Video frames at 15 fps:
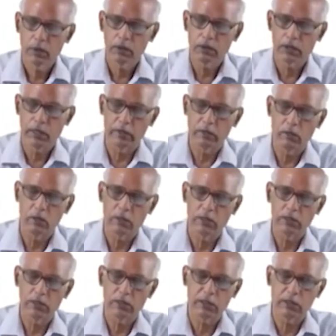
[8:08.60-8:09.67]
high
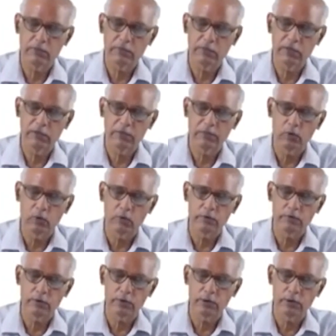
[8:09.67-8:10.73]
voltage terminal
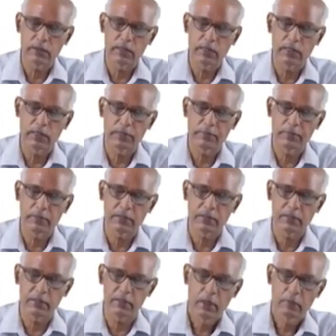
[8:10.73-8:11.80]
forms is a
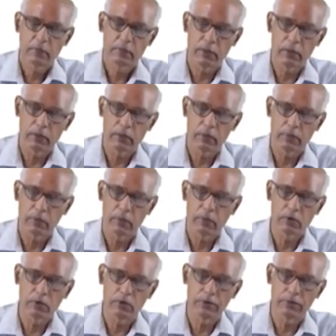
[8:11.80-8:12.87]
capacitor,
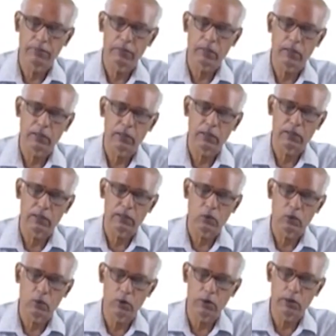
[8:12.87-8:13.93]
because of this
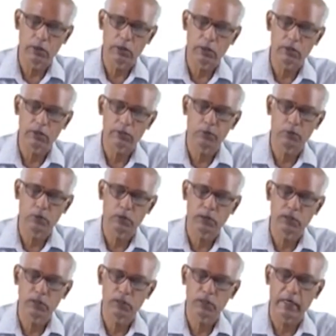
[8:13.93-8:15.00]
whole thing is put
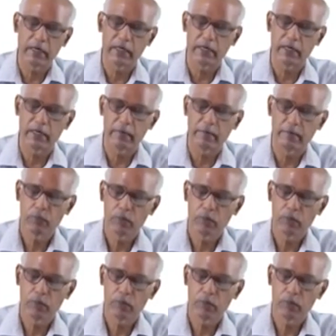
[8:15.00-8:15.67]
inside a